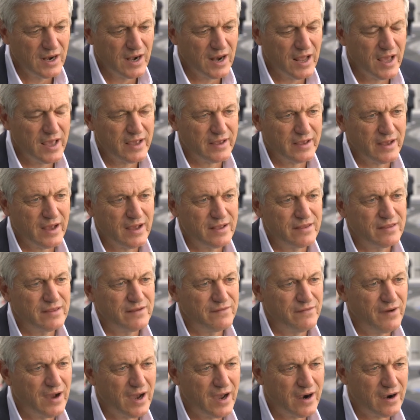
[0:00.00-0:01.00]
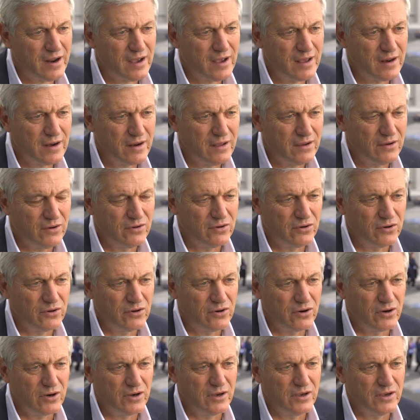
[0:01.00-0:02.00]
like antiviral
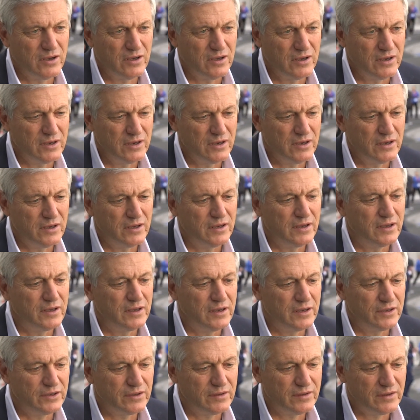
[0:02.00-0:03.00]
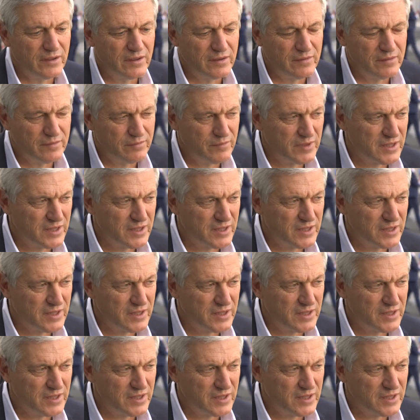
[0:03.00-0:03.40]
or uh,